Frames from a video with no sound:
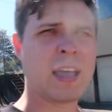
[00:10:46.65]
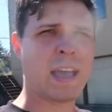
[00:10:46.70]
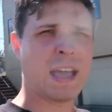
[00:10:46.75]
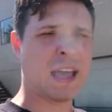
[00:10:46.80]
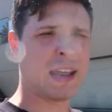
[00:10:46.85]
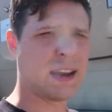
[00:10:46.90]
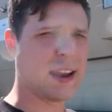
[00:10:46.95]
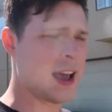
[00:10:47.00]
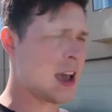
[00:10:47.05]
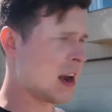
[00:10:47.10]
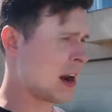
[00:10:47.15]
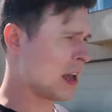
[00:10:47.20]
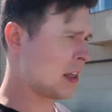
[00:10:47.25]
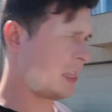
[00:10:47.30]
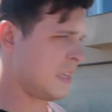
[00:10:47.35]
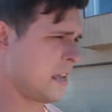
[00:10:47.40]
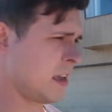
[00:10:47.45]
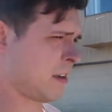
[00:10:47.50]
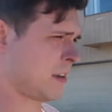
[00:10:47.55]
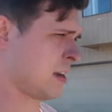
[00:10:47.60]
and then I
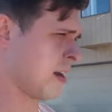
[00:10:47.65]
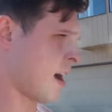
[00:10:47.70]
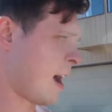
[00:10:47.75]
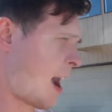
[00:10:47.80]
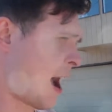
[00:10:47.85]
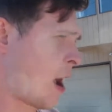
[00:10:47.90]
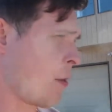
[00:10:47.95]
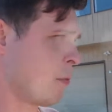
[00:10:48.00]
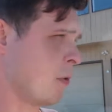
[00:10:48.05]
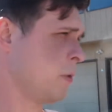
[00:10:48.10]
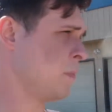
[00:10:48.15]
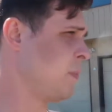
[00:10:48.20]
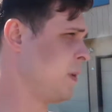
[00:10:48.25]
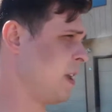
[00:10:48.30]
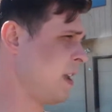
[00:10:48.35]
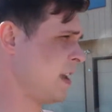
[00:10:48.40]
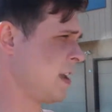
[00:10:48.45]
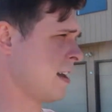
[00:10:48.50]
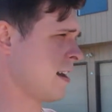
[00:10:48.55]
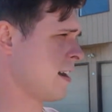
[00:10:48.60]
think I will
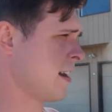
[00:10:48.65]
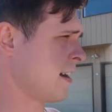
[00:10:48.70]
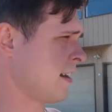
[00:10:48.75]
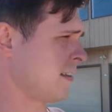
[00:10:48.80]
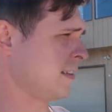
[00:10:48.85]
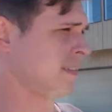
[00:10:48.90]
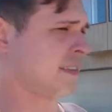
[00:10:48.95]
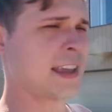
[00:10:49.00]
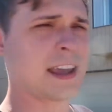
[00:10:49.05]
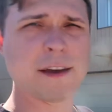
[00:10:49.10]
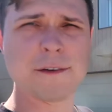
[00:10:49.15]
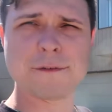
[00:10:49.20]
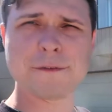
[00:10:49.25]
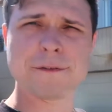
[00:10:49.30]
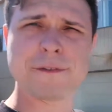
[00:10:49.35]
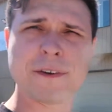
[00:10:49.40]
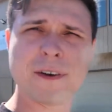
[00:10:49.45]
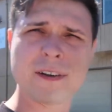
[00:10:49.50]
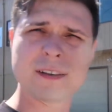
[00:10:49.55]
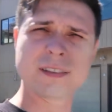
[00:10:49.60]
be safe
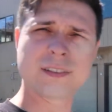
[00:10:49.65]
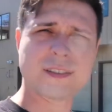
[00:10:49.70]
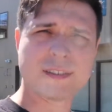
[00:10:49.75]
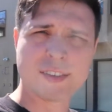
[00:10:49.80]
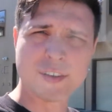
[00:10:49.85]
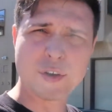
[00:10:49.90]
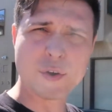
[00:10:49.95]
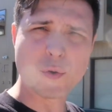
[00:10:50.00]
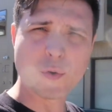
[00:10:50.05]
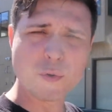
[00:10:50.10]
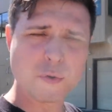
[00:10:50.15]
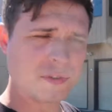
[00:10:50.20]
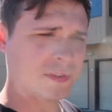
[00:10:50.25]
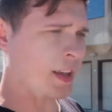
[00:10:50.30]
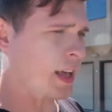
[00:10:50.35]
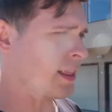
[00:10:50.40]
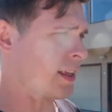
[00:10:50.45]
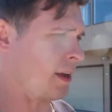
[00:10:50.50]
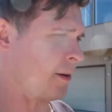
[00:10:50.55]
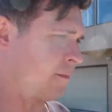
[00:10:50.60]
to
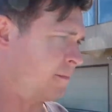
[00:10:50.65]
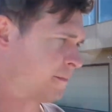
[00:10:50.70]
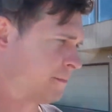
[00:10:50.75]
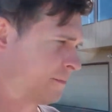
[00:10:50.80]
sell it.